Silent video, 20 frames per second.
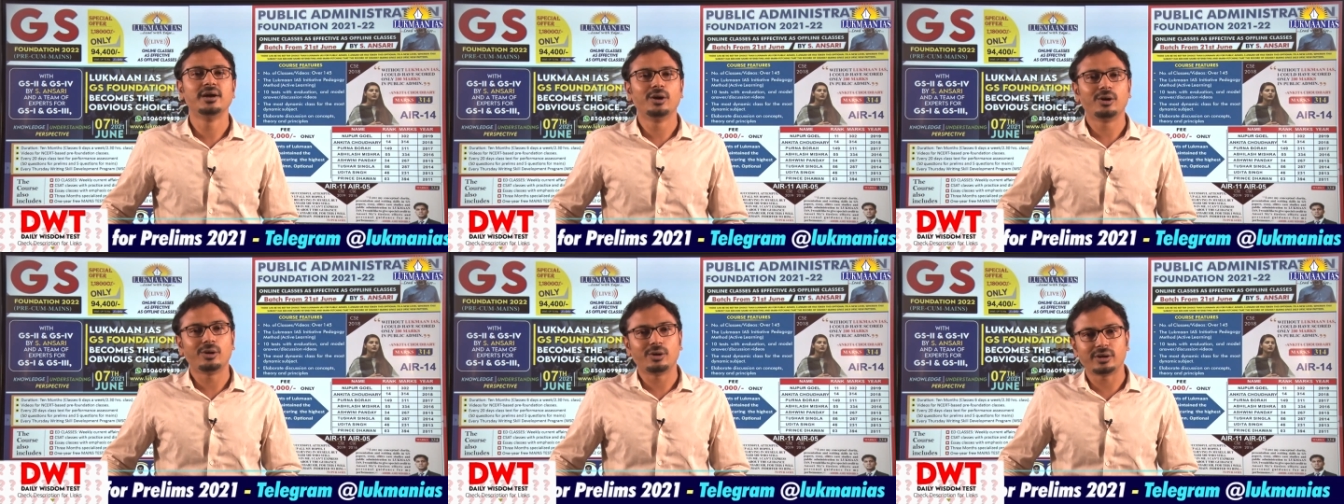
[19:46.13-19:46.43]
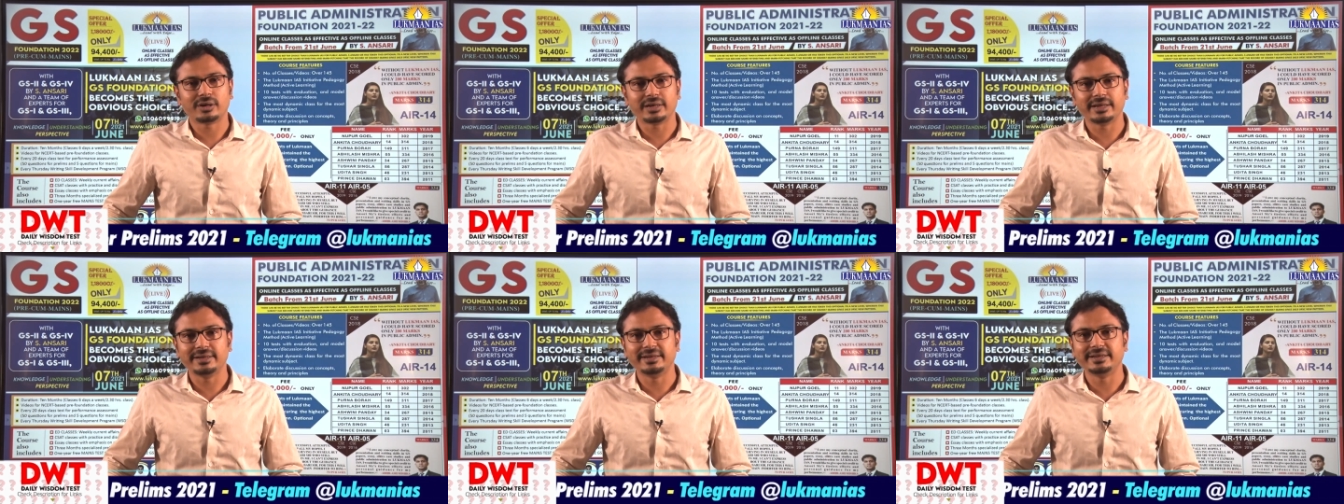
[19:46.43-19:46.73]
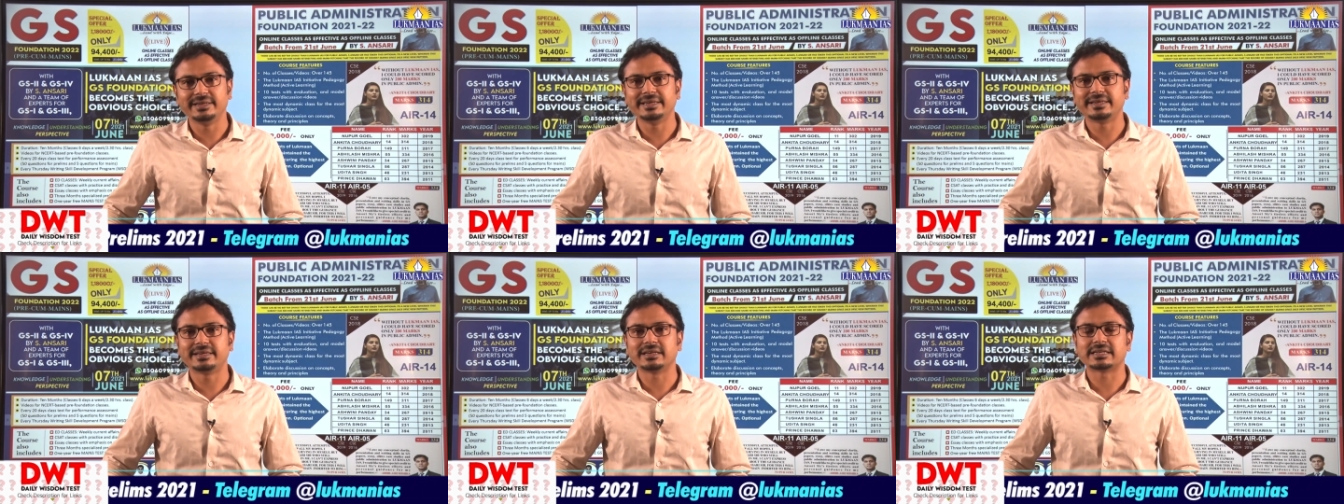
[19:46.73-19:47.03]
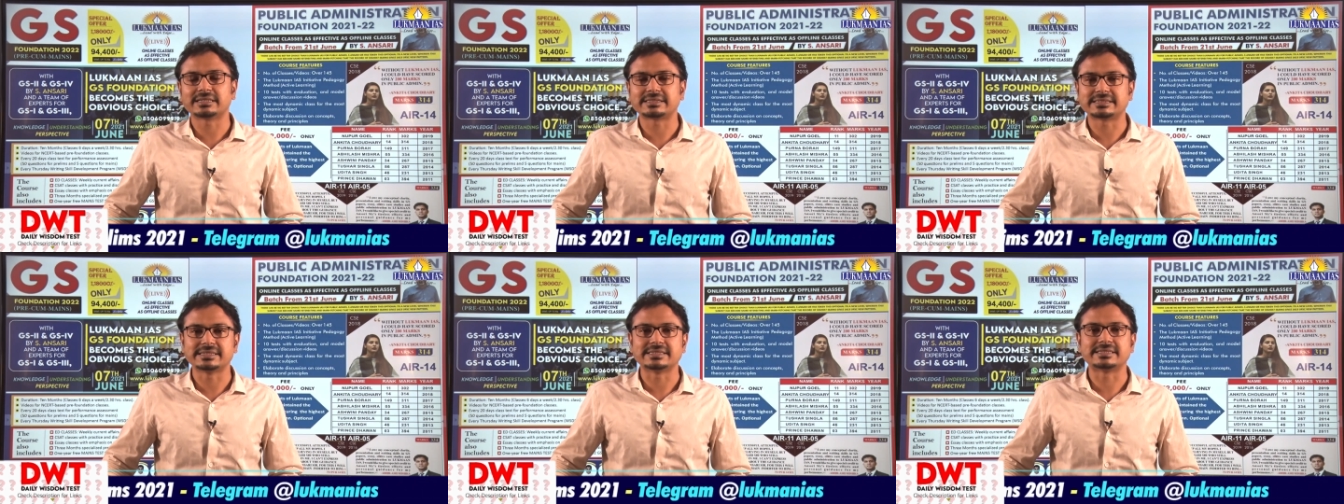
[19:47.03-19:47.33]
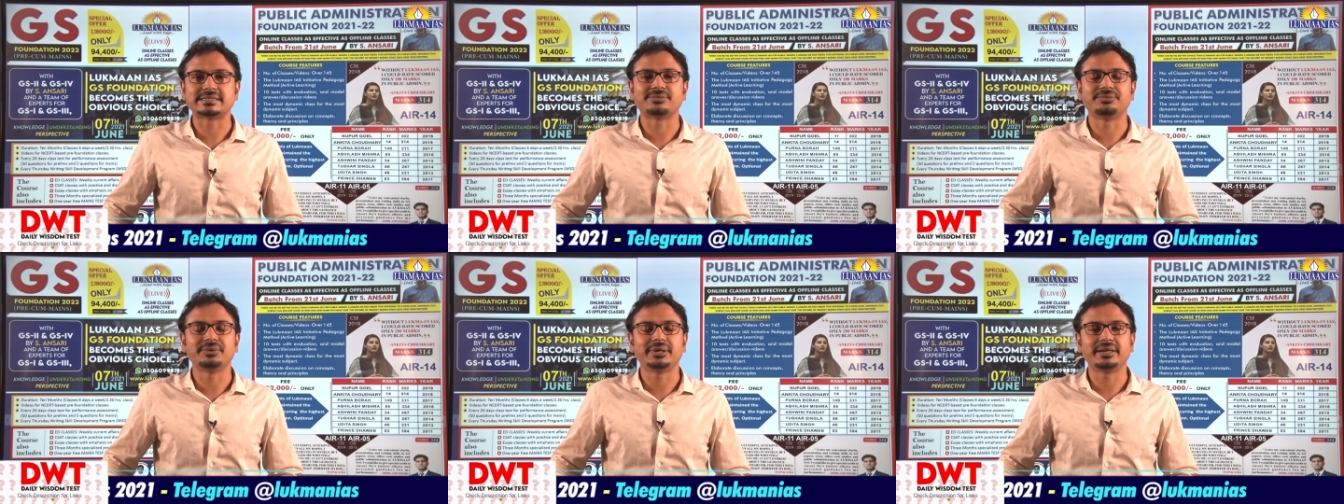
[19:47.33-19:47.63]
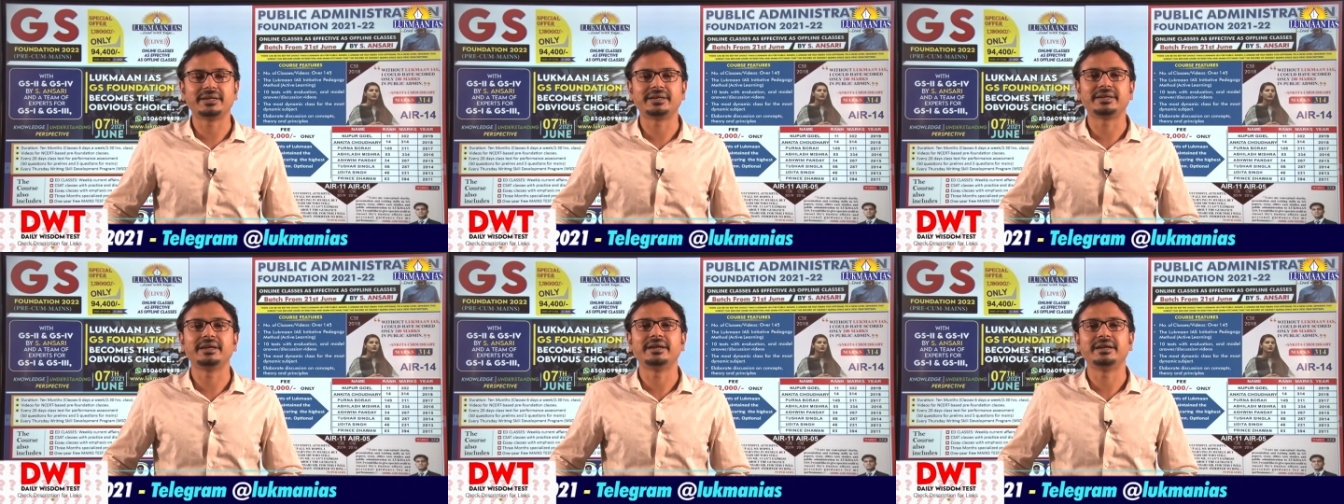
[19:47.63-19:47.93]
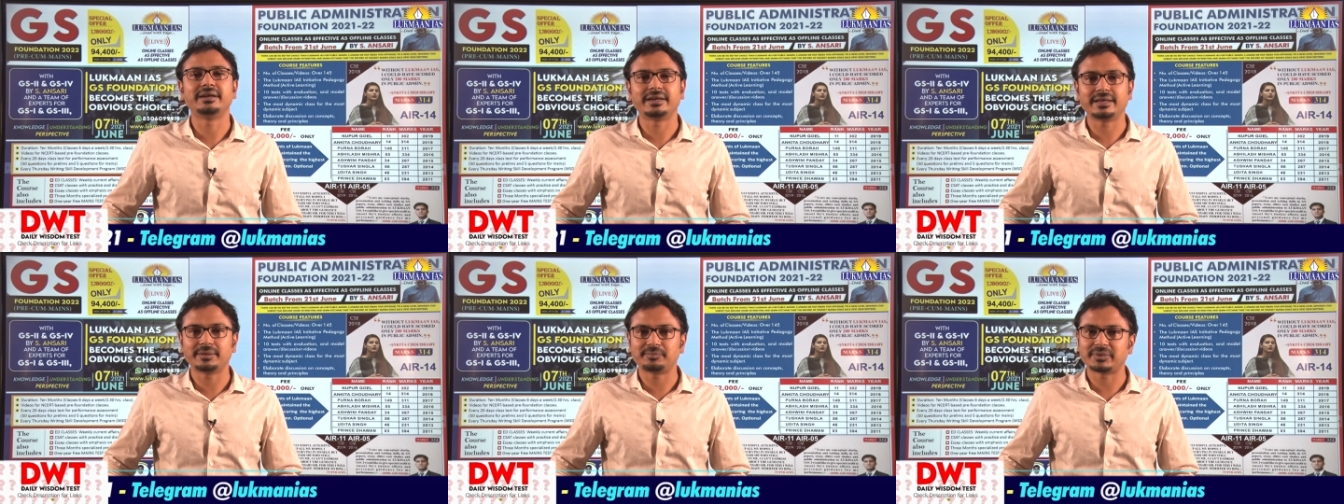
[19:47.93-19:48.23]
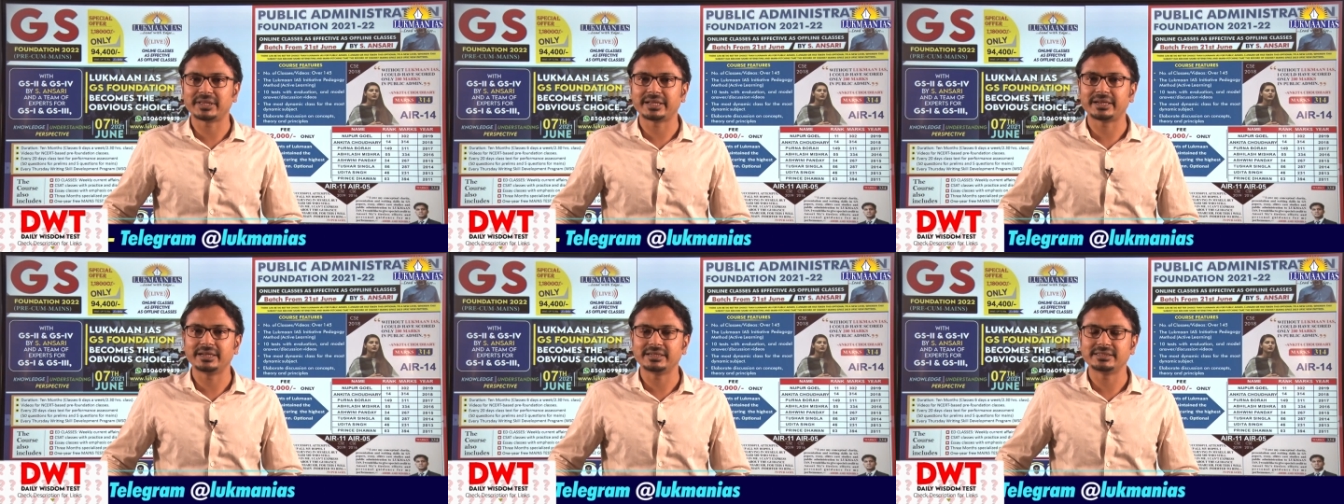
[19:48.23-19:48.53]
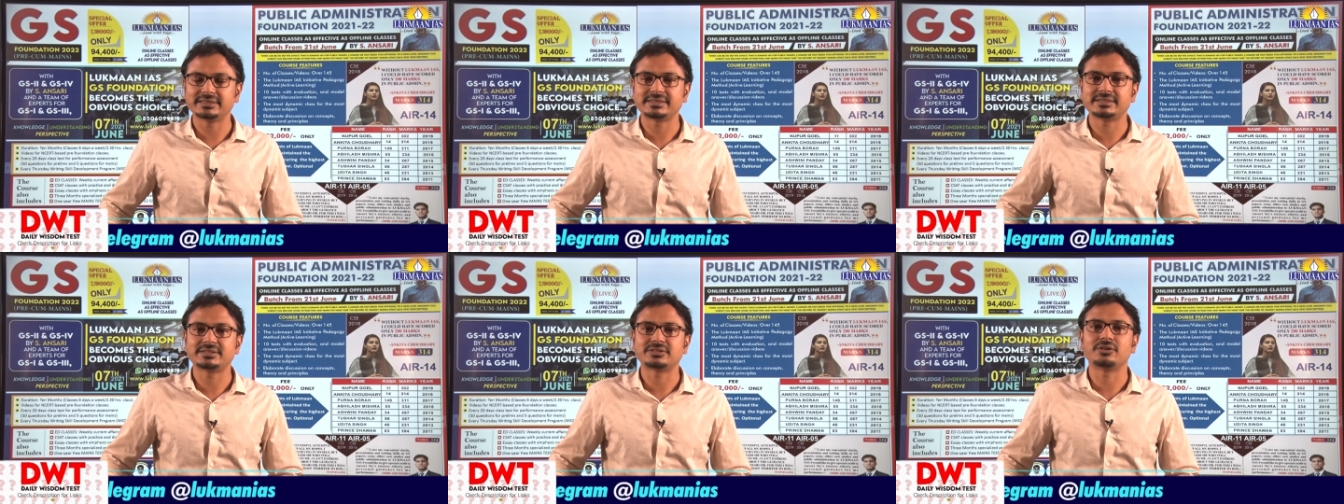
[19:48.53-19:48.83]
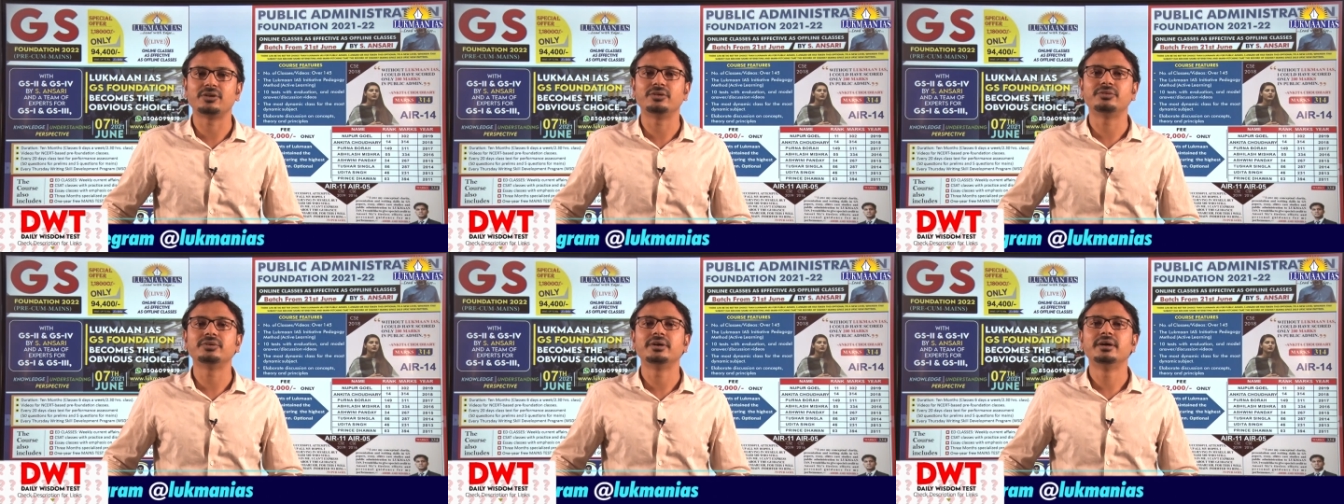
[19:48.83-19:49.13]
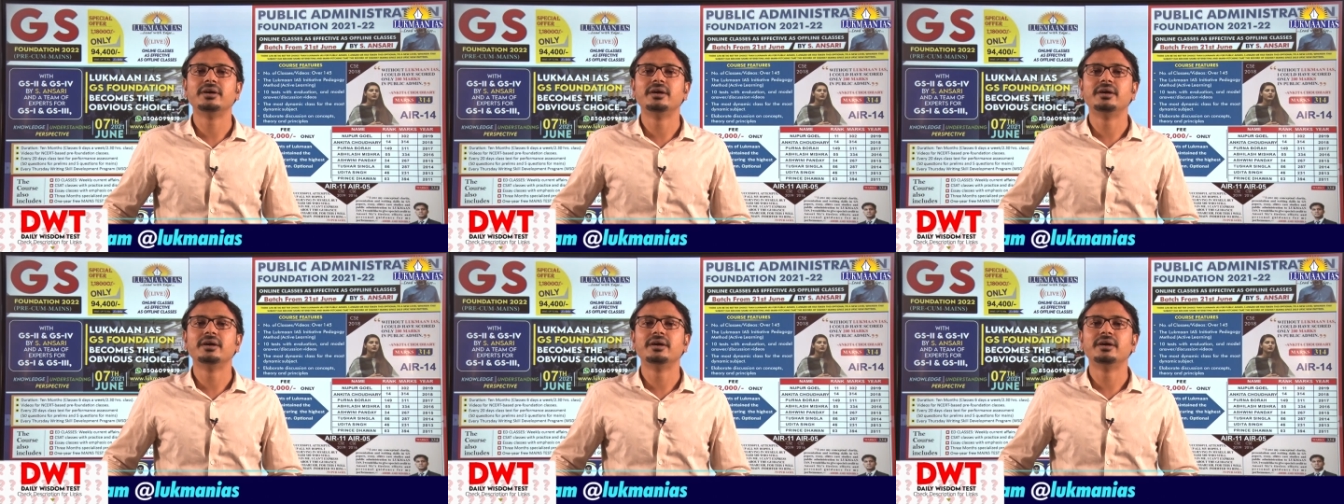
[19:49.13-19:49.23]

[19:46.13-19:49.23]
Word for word: or E D classes, wherein in-depth analysis of